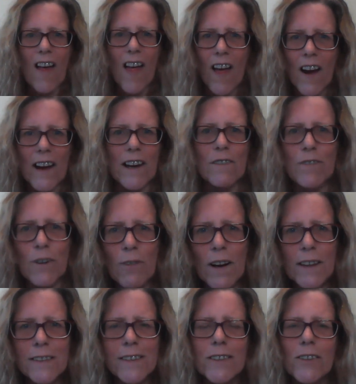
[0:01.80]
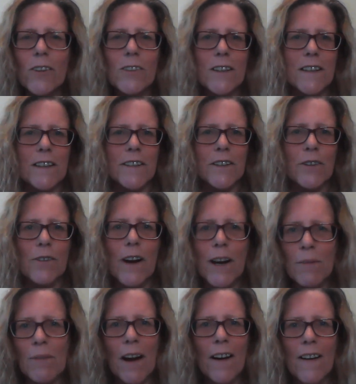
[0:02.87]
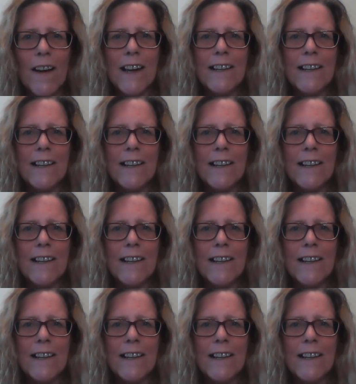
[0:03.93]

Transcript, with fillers: Hi everyone, Dr. Lynda Cramer.